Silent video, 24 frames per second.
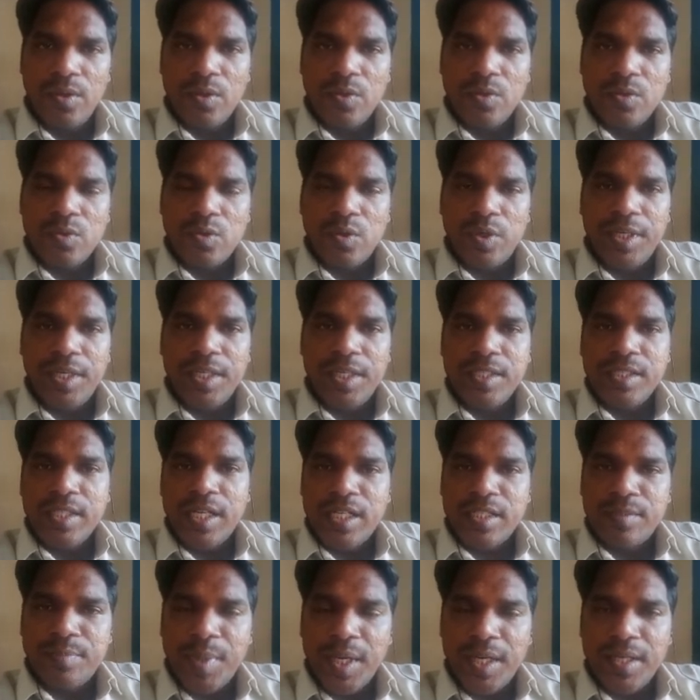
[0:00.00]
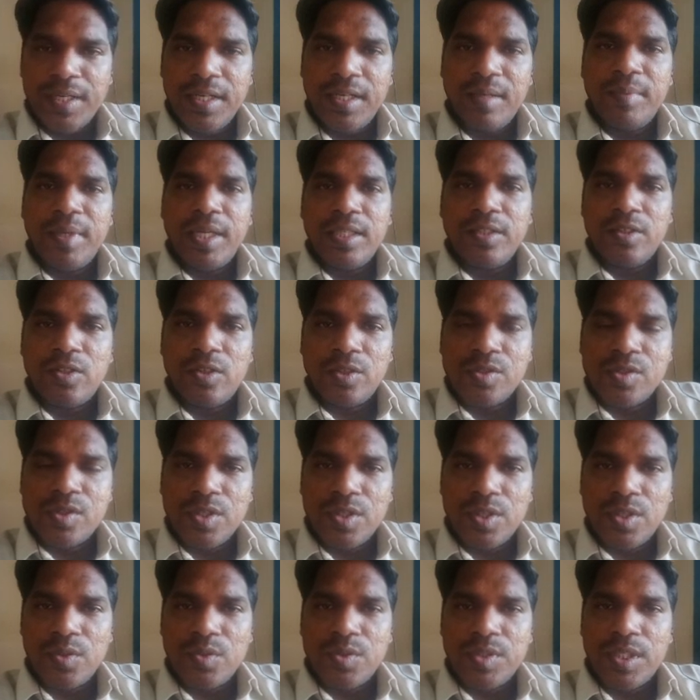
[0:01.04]
So it is expected by the
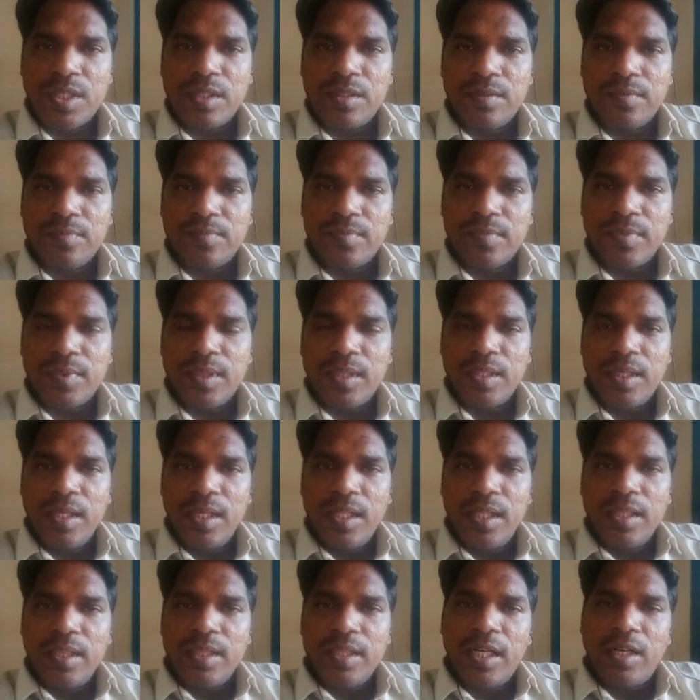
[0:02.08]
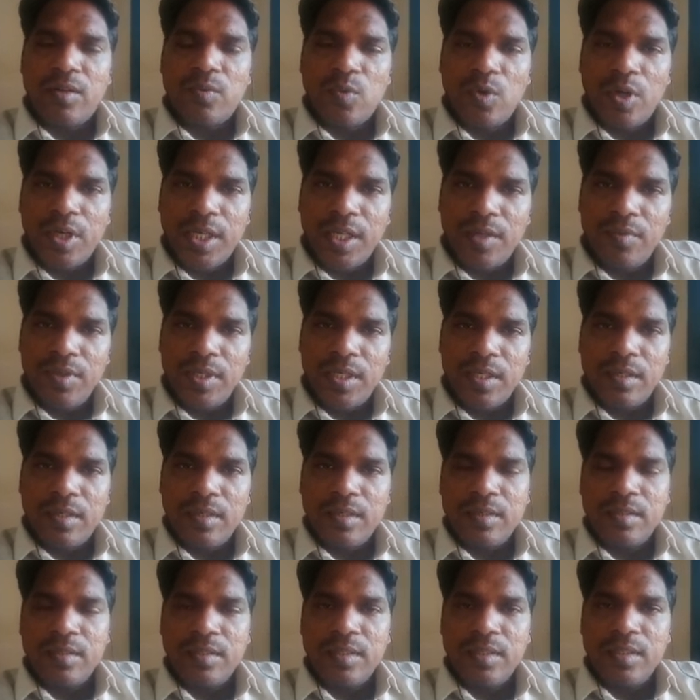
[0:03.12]
constitution that whatever
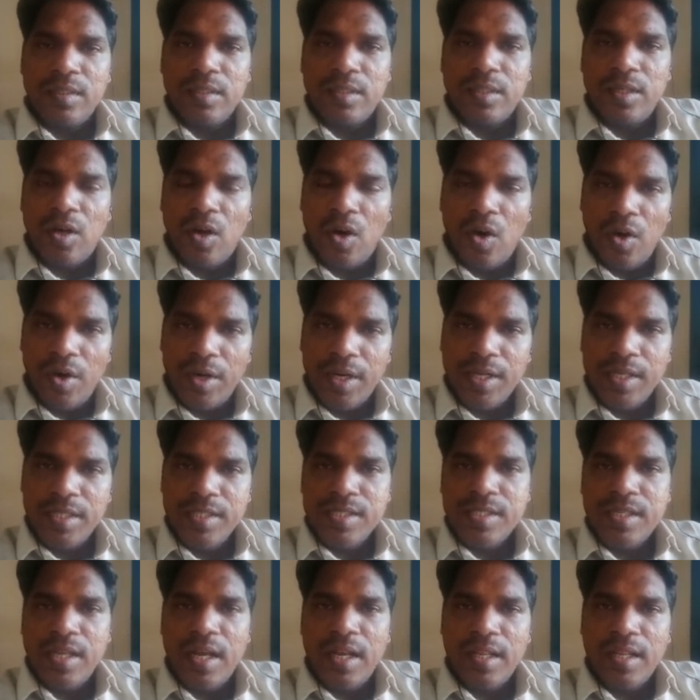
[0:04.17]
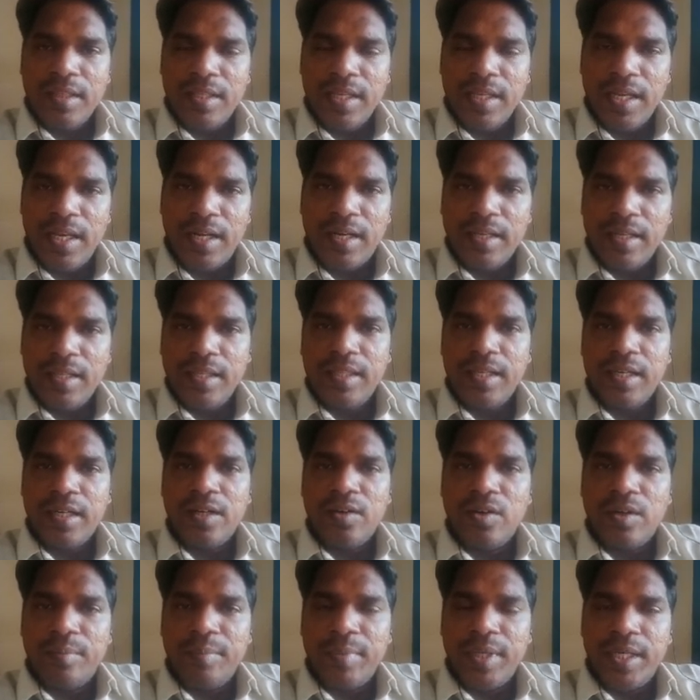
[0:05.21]
the organs are there in the
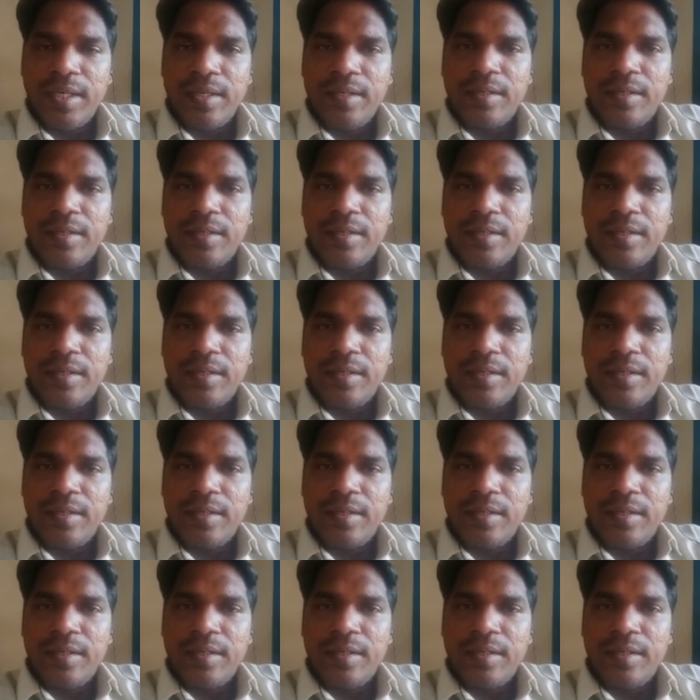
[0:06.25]
government,